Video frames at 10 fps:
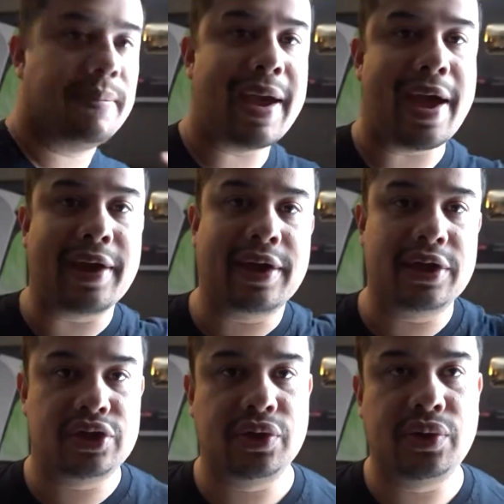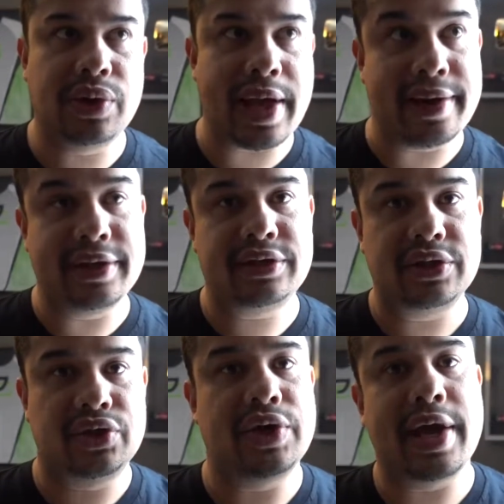Mac to edit
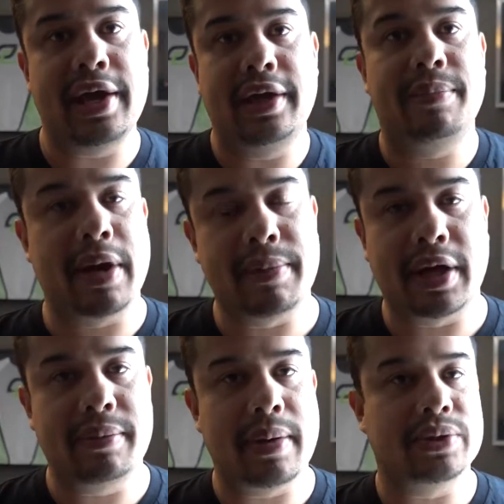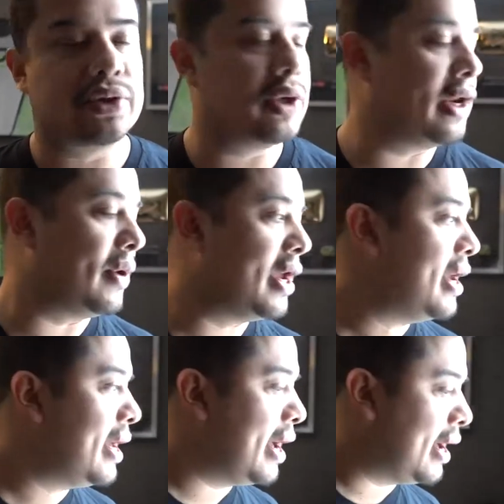tonight, but I'm not going to be able to. Anyway,
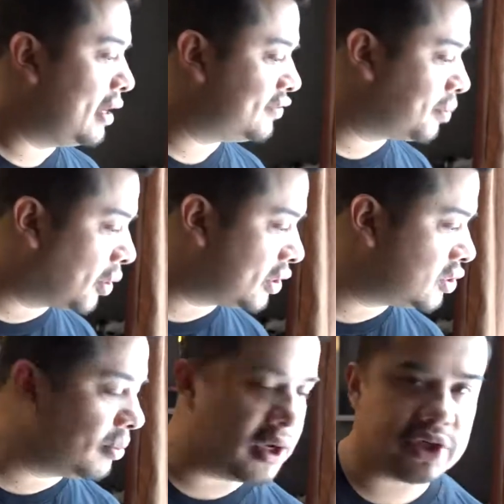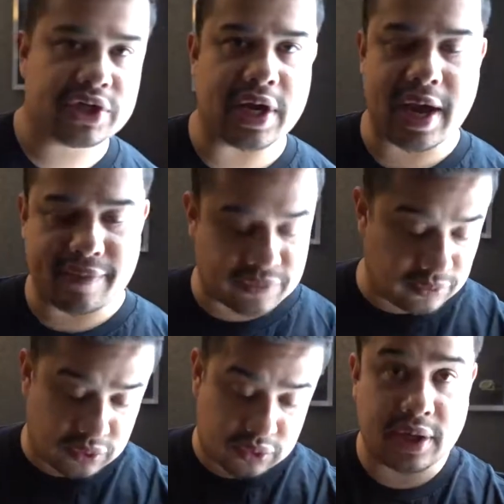I've spoken too much.
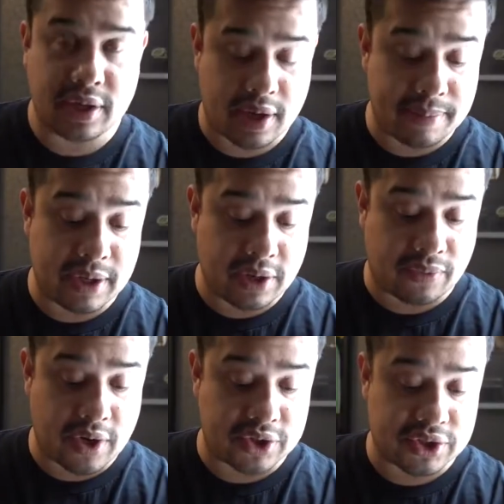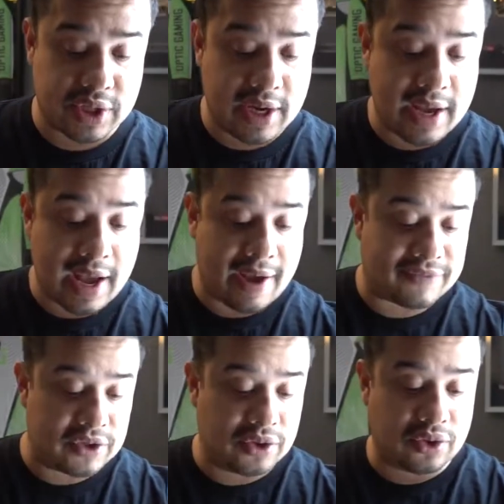I'm in a rush. I
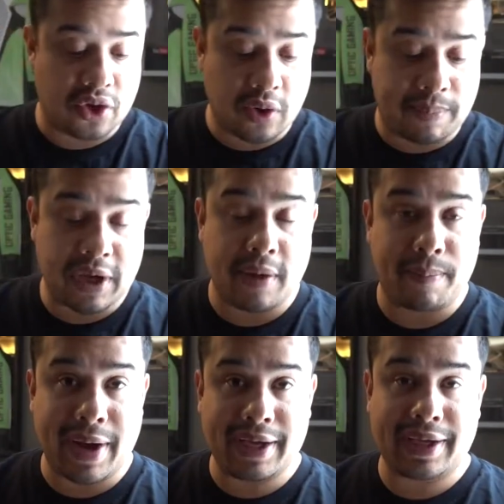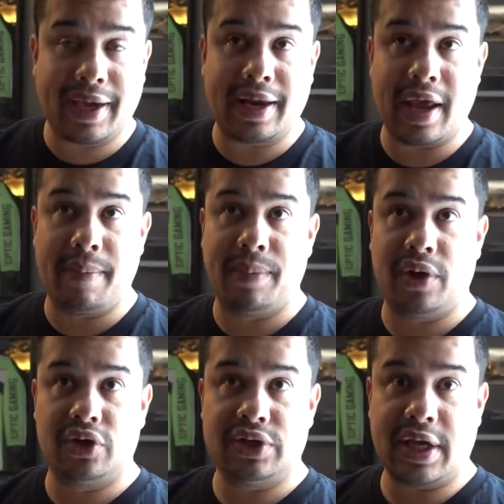have to go pick up Mike and
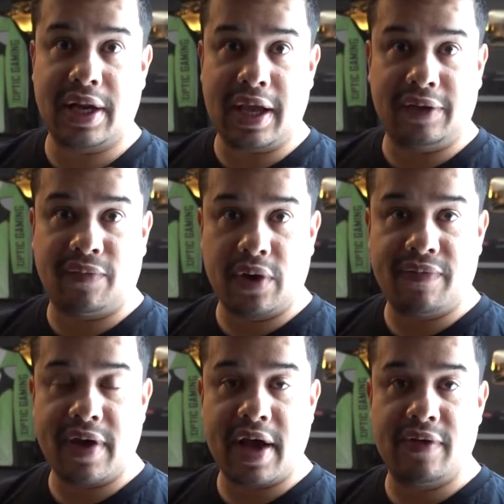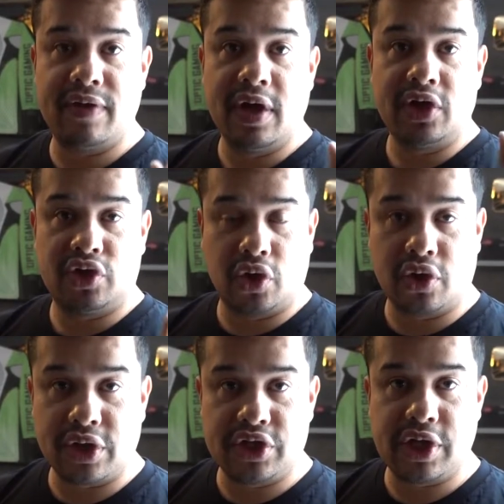Embos at 8:45 to go
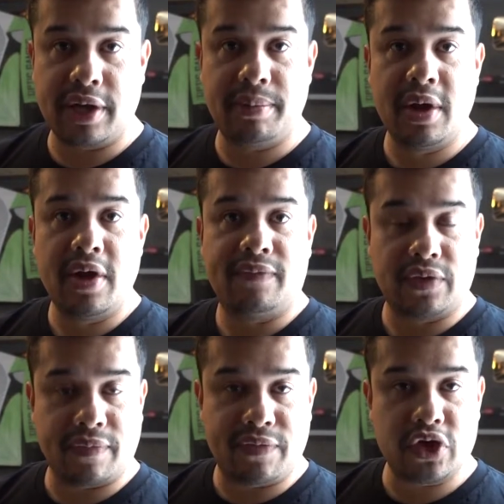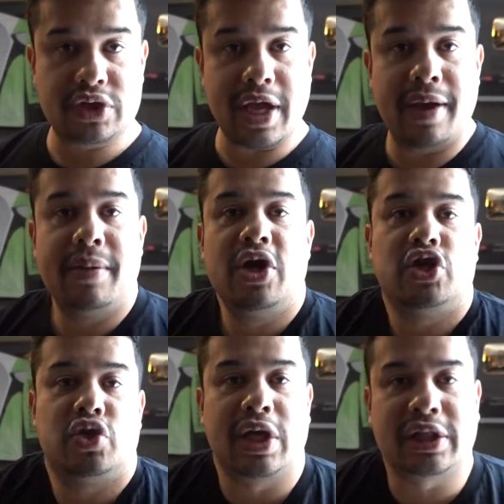to the gym for the first time
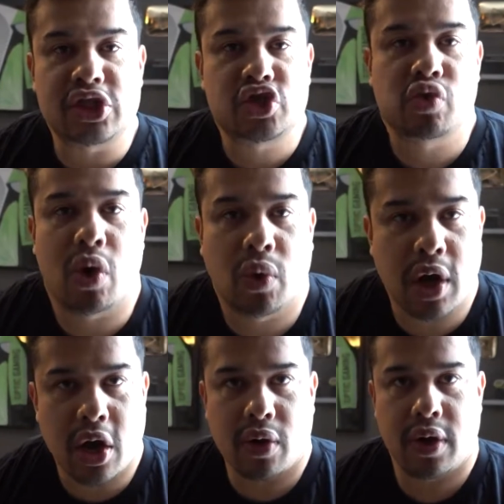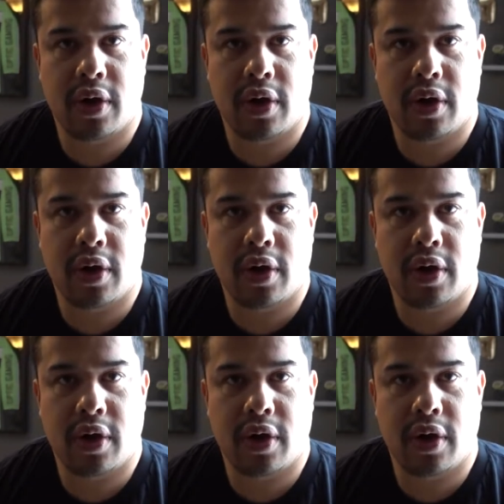to get the swole on.